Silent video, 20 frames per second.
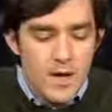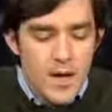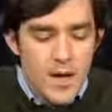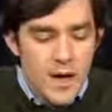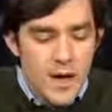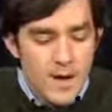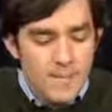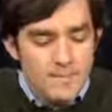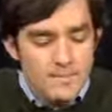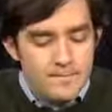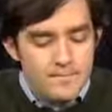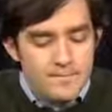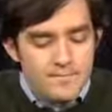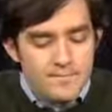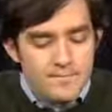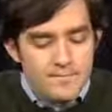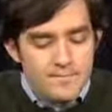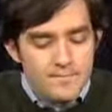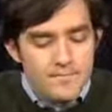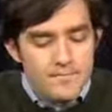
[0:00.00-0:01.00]

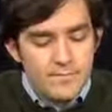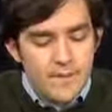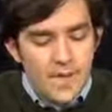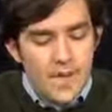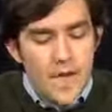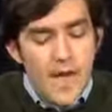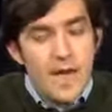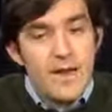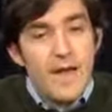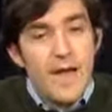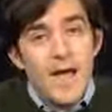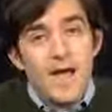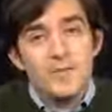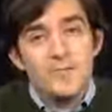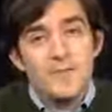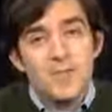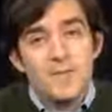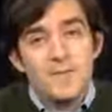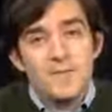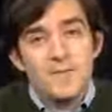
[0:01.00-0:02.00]
And
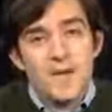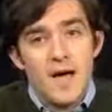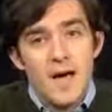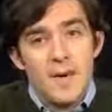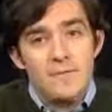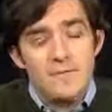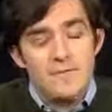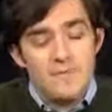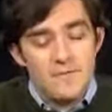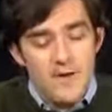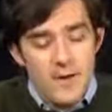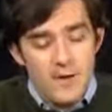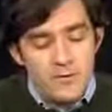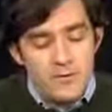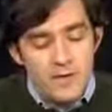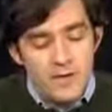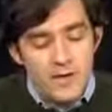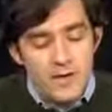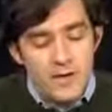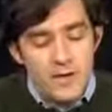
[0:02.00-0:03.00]
actually, at the time of the
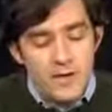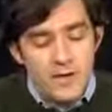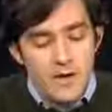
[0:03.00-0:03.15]
founding,